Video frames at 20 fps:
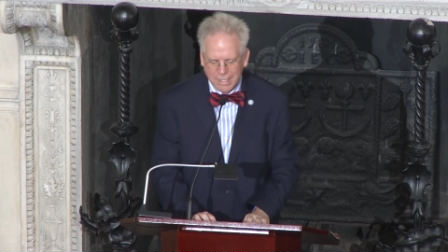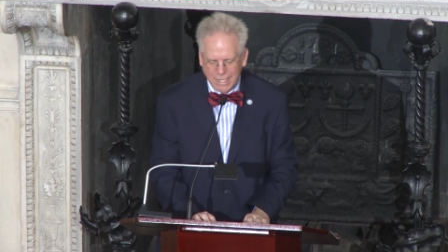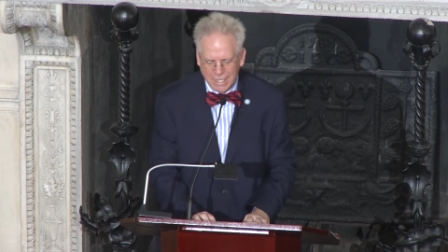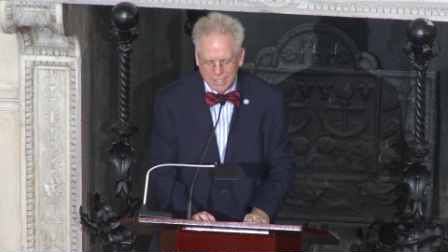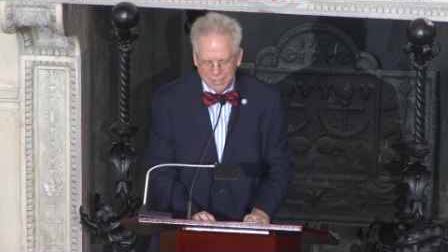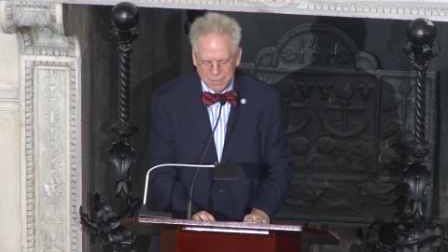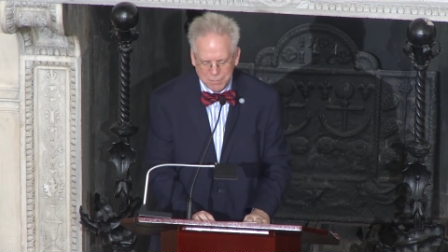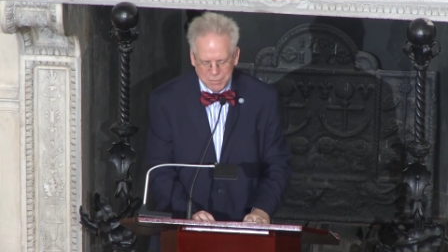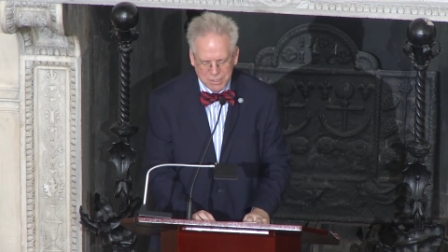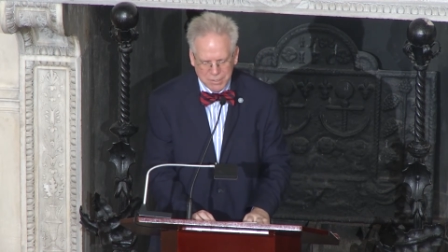
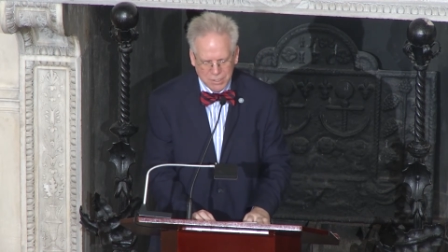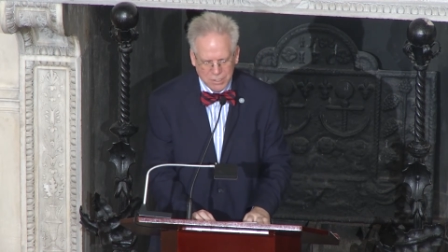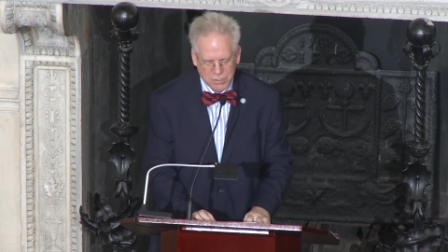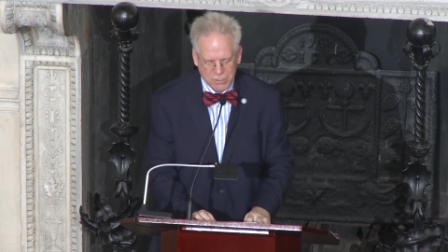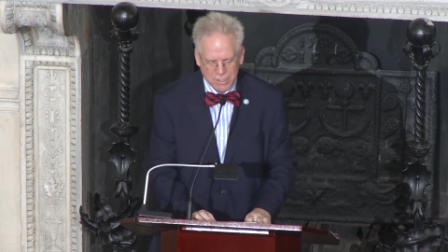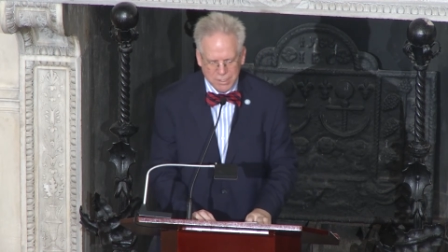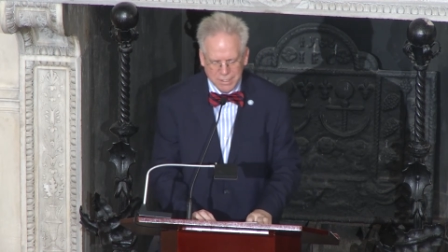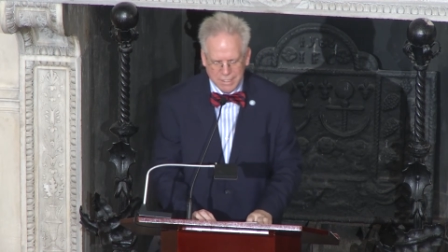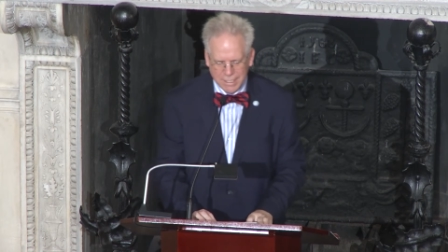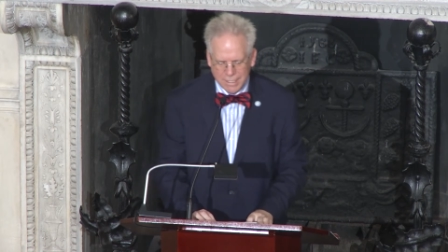and the
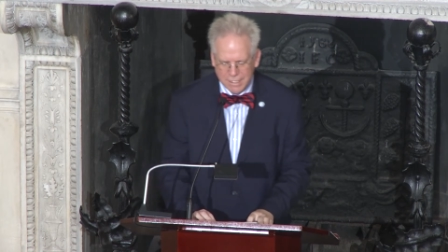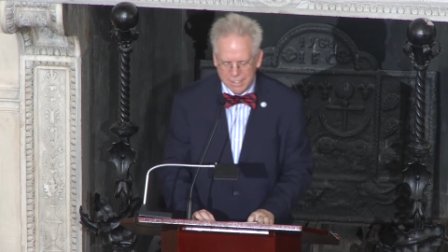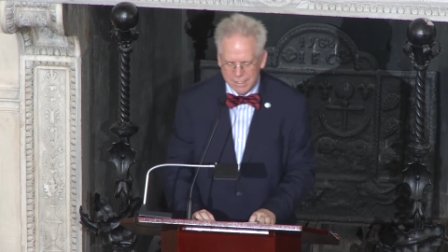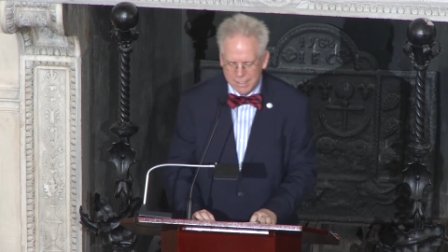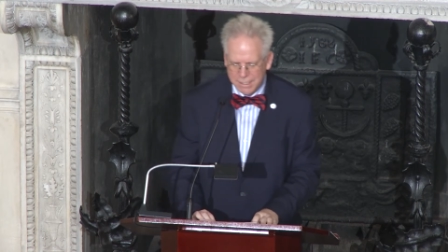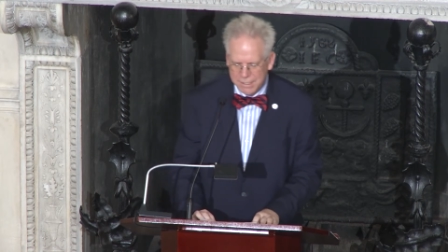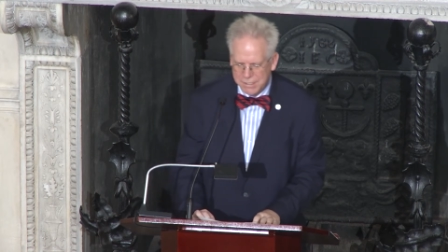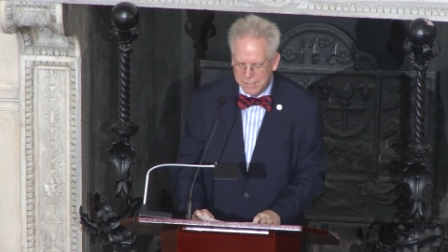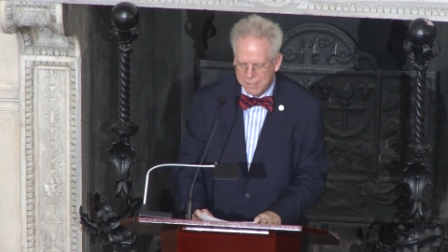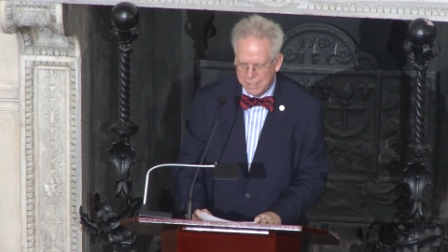petition then
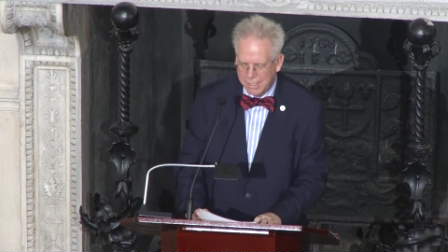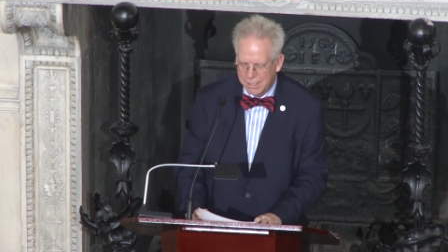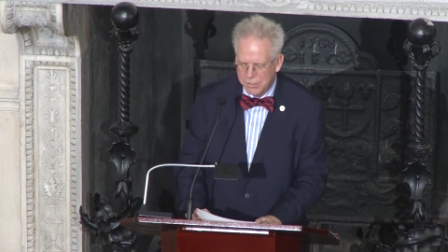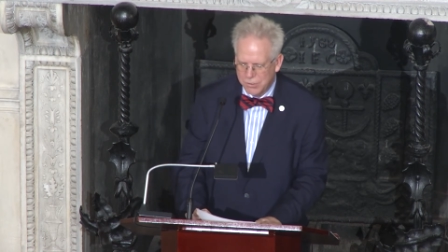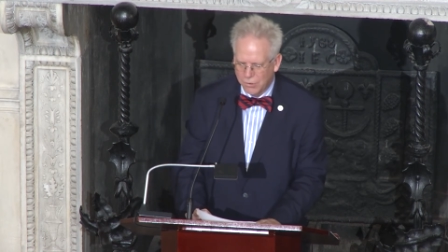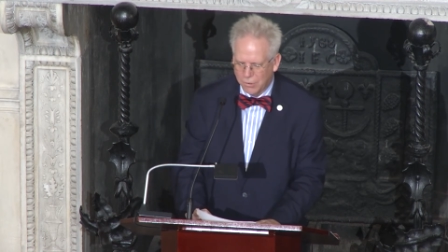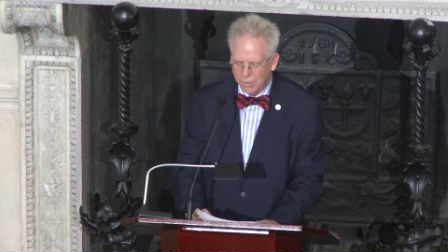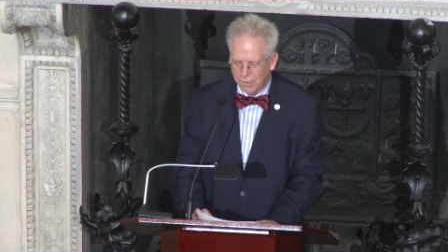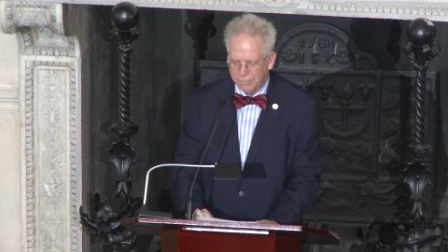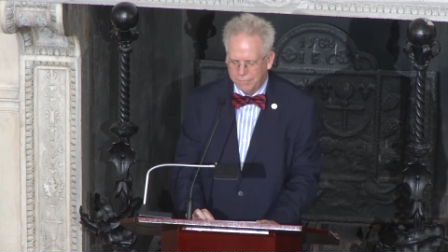is sent
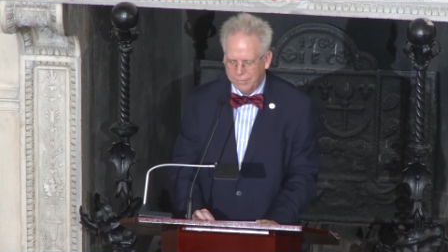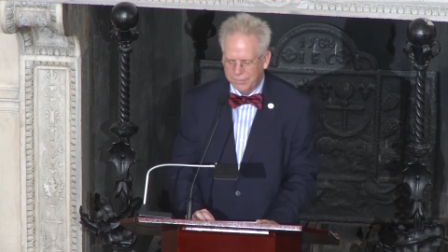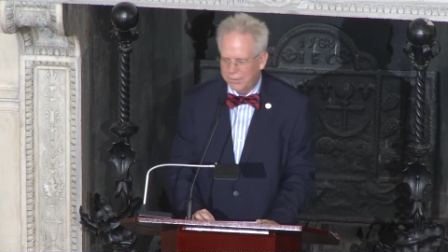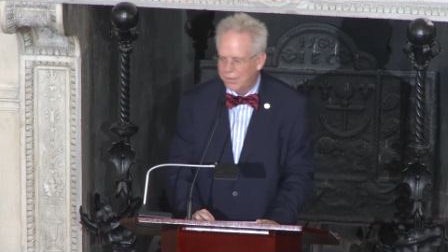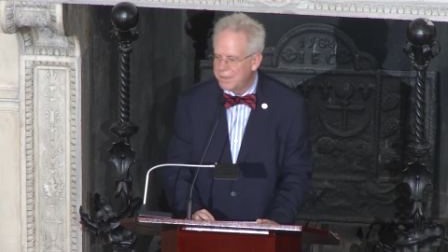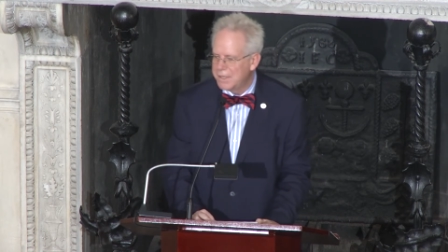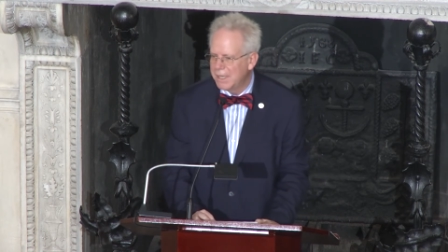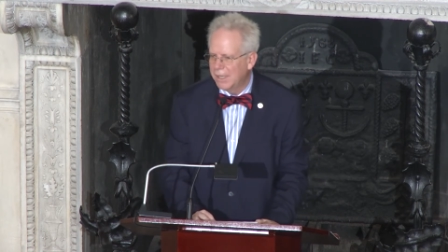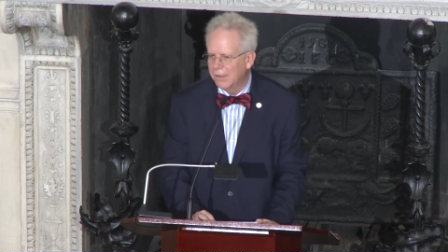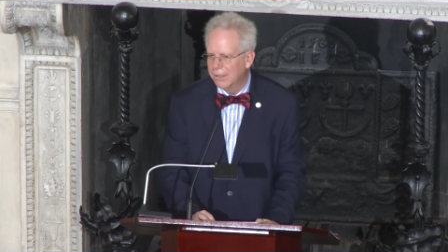off as
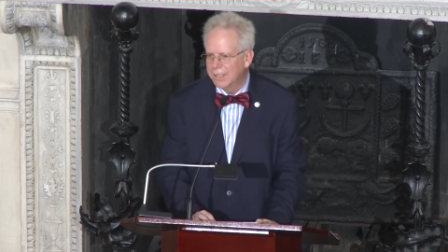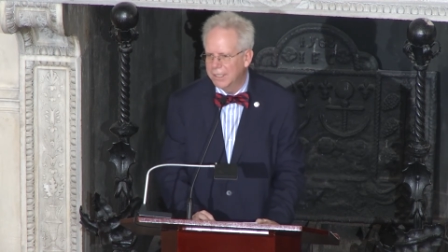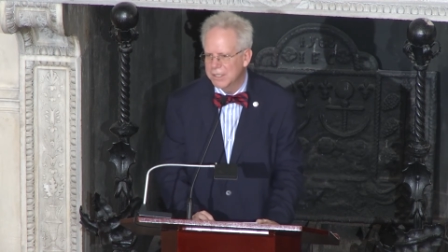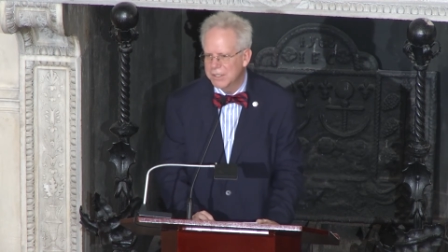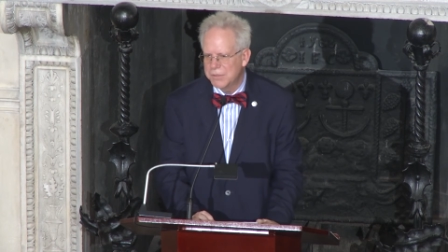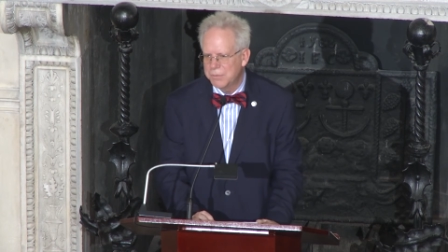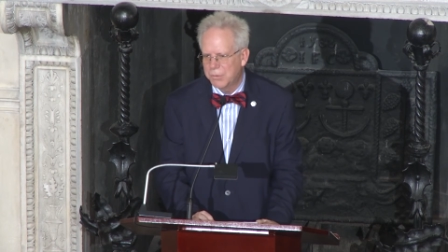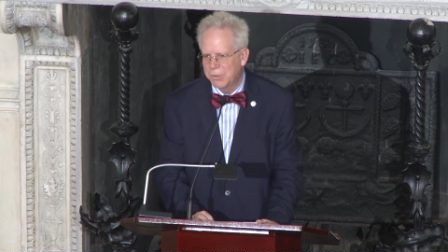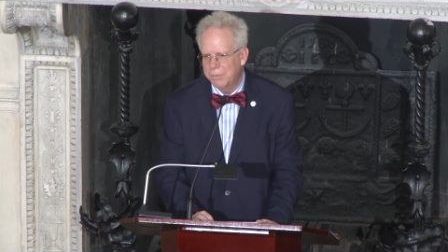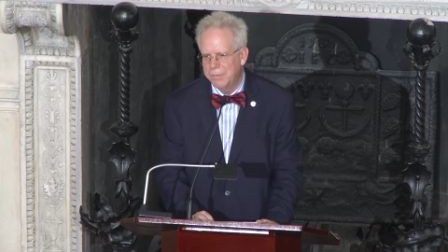the
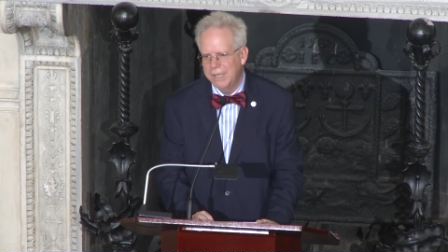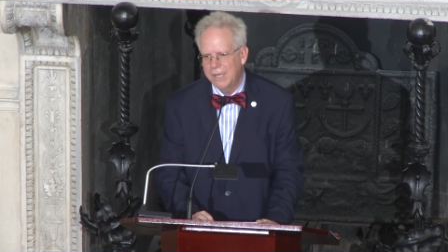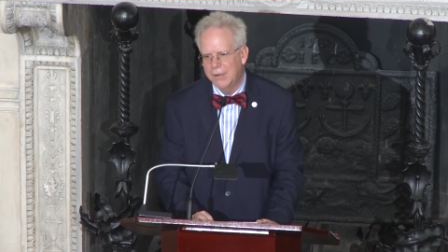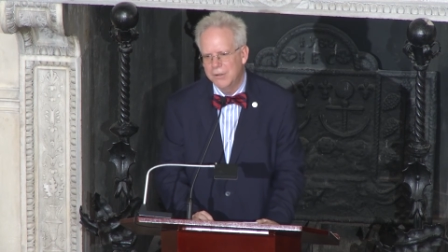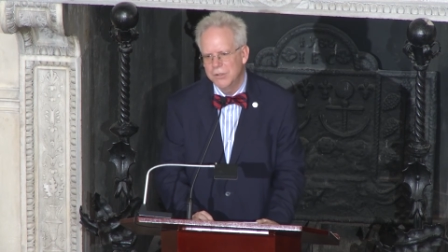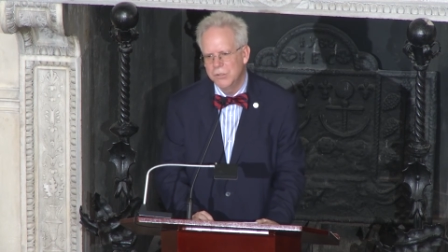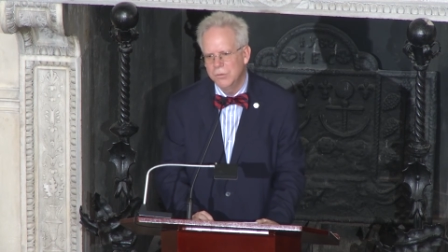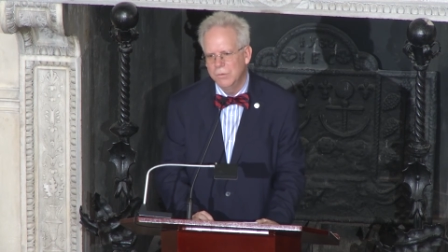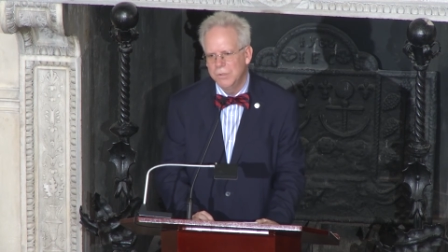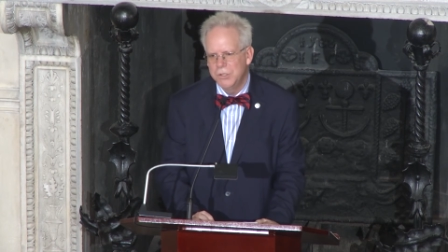delegates prepare
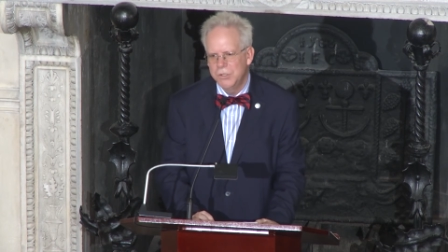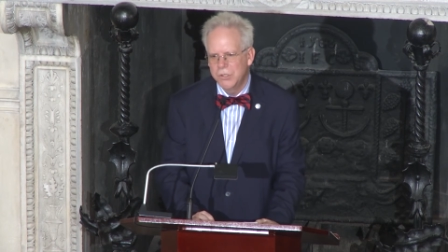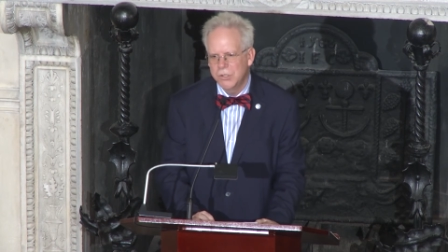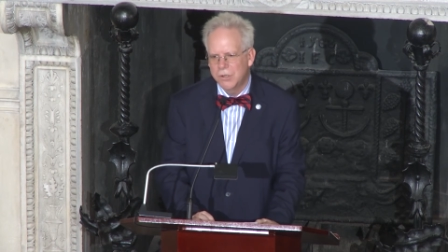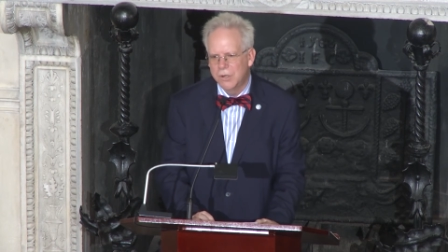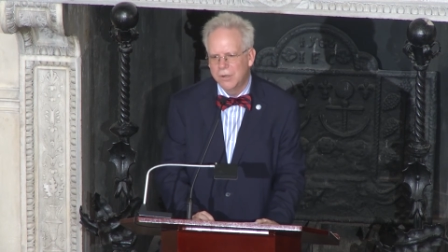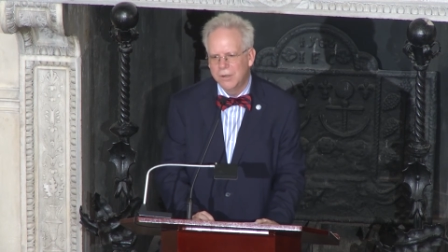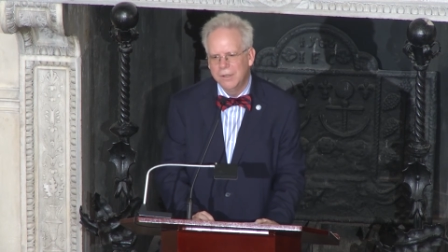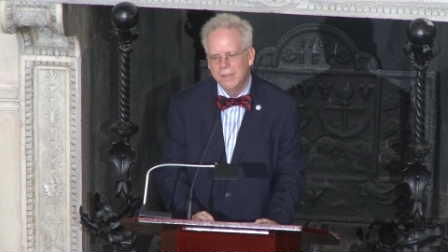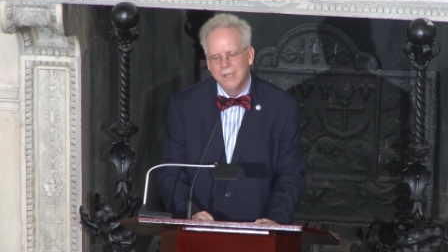to
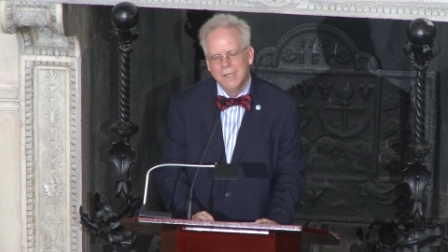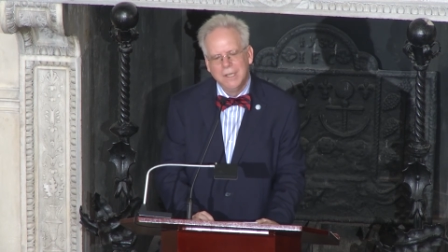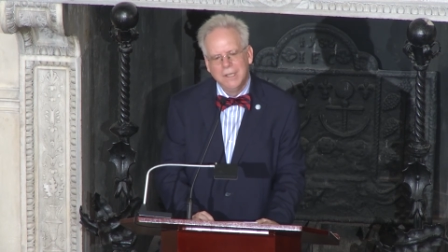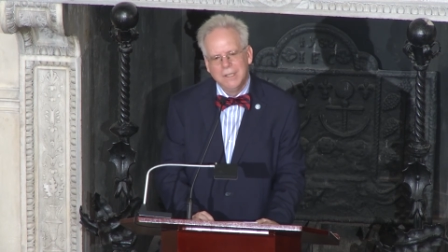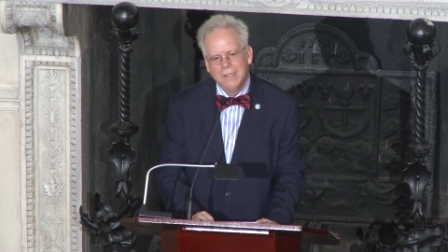adjourn,